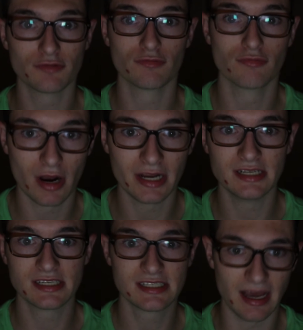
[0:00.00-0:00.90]
a
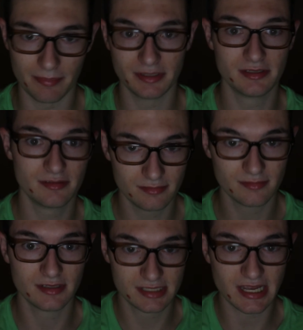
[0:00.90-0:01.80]
running step.
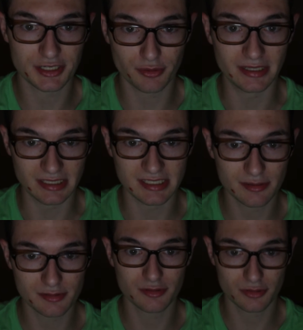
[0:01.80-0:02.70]
Accentuate this.
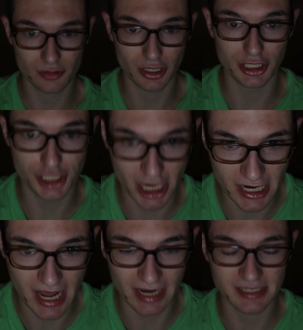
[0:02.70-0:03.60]
This was a
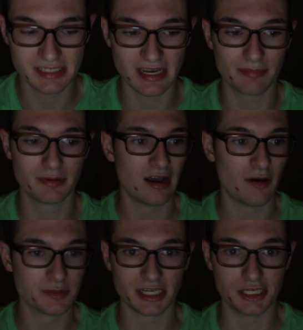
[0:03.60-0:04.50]
gigantic step,
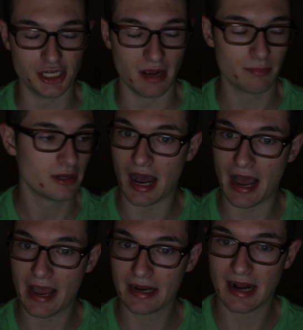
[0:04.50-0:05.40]
almost like a jump.
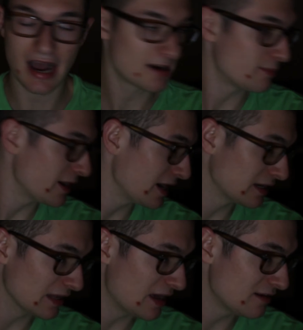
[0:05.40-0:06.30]
I cocked my
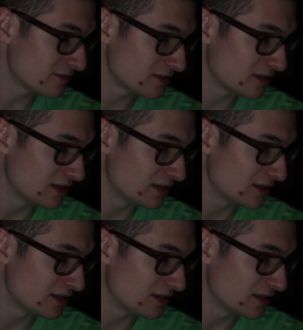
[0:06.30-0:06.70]
head left,